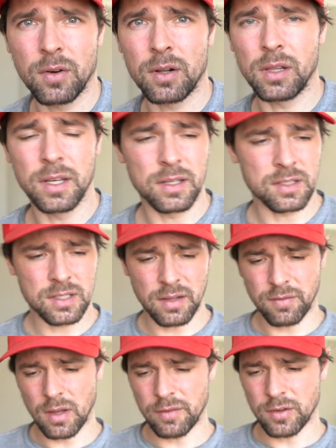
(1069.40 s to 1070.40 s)
cleaning
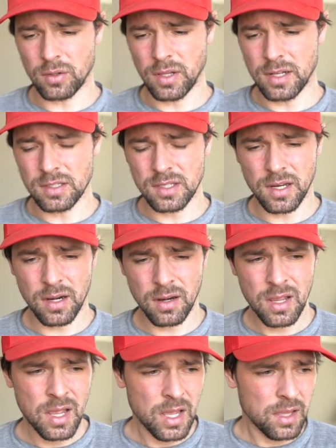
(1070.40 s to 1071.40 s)
stuff off your lens
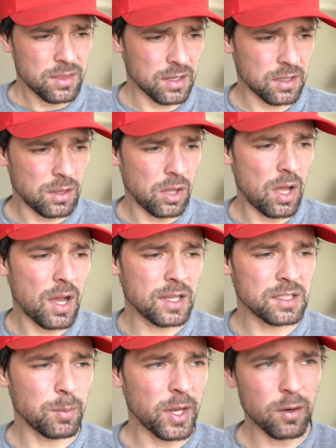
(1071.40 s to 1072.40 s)
there. The
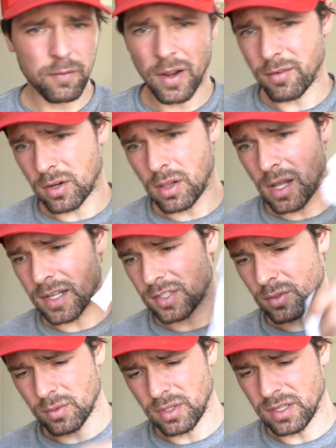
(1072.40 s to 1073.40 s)
cloths, the microfiber
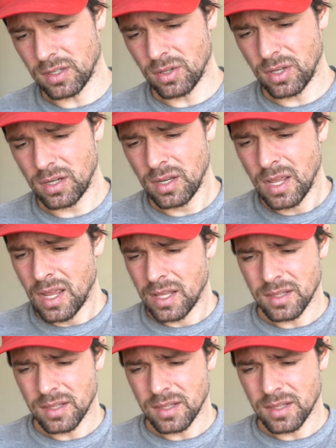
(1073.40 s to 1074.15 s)
cloths, are really good.